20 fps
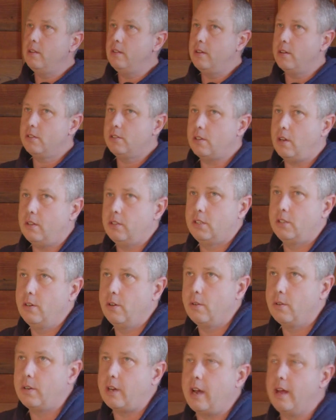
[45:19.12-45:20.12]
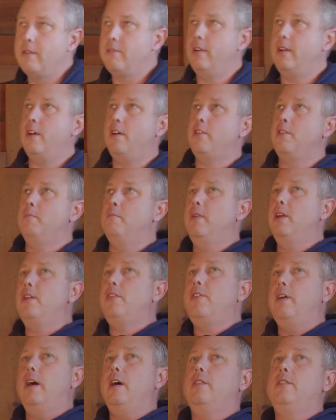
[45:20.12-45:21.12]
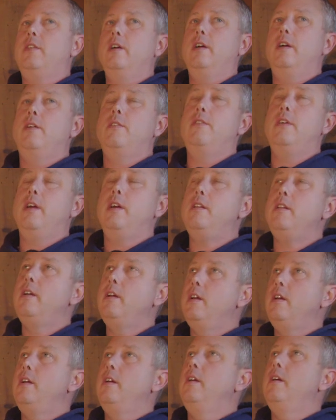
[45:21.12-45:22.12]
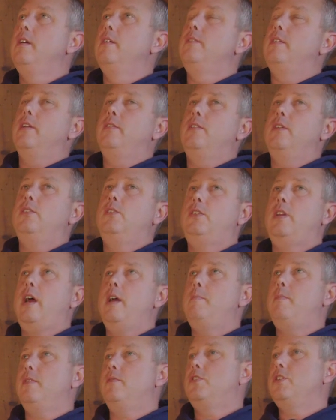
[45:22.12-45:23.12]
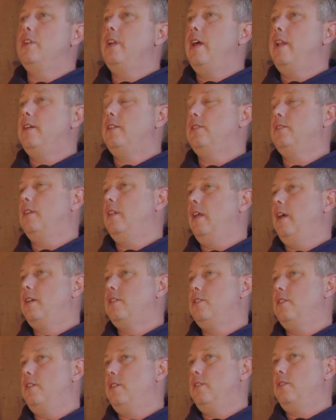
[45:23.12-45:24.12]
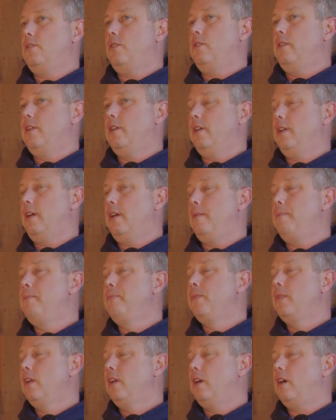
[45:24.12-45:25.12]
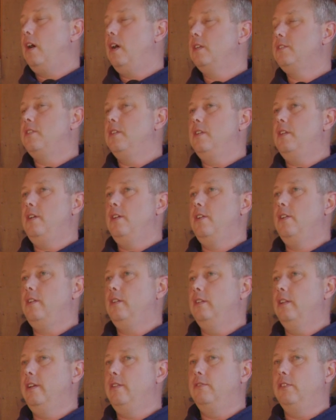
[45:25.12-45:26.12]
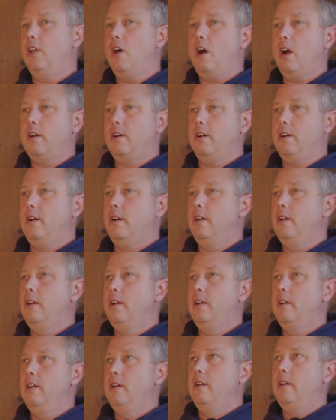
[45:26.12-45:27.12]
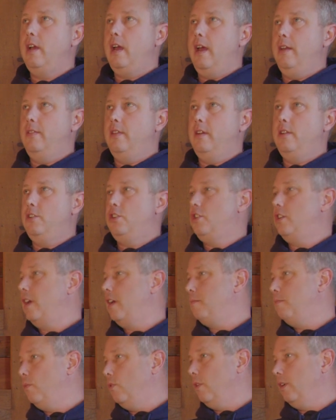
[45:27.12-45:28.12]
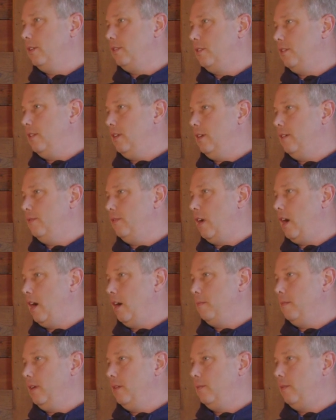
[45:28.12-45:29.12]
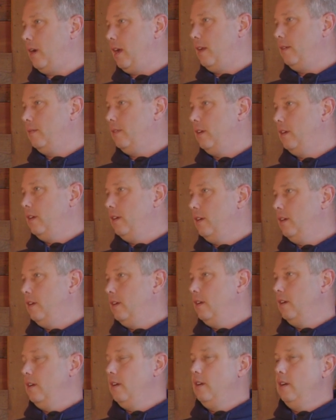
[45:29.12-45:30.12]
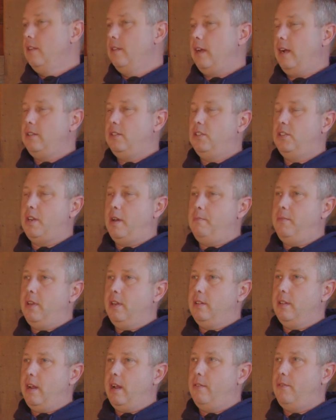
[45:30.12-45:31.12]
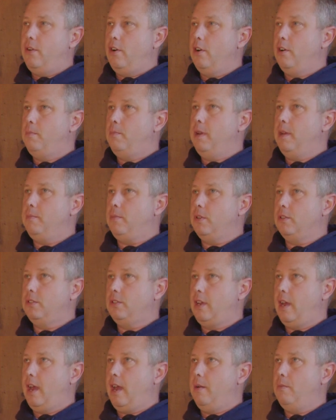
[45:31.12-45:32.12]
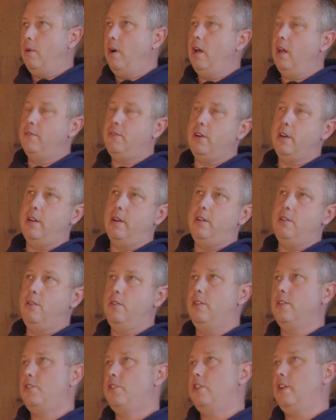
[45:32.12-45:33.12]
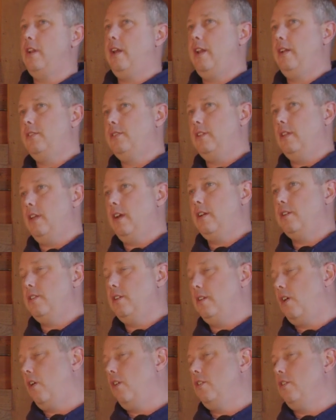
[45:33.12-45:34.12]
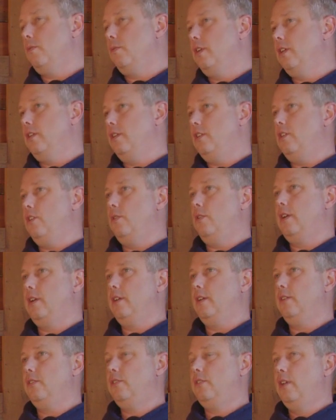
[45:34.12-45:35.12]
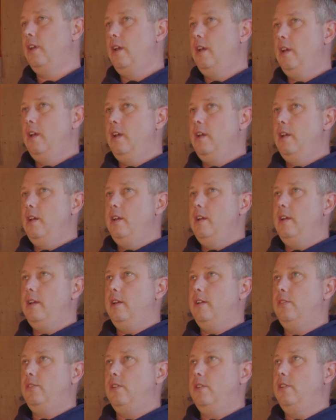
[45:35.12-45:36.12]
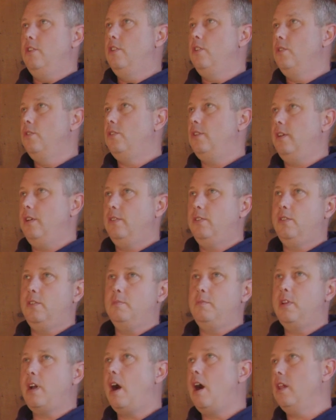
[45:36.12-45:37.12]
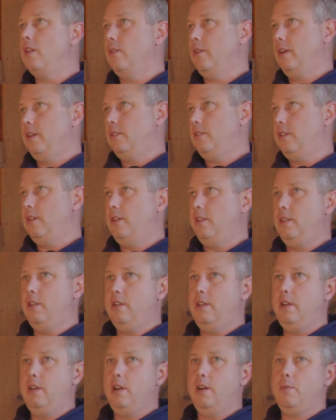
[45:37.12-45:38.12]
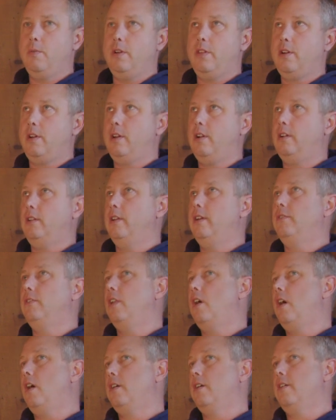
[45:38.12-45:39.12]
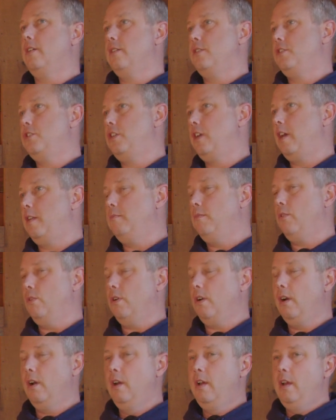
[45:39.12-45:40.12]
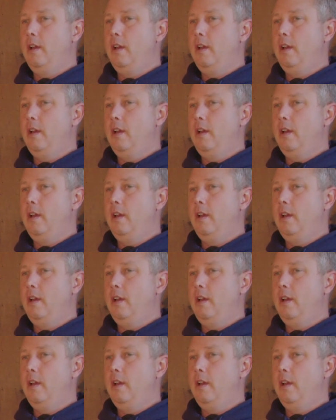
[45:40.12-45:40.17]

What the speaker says: There's also kind of another myth out there that this type of genetic selection is only going to cause the deer to live longer and then shed more into the environment, right? Mm-hmm. That's something that I've heard people say. Well, if you're going to do this genetic selection, all you're really doing is inducing some tolerance into the deer where they're going to live longer and shed more.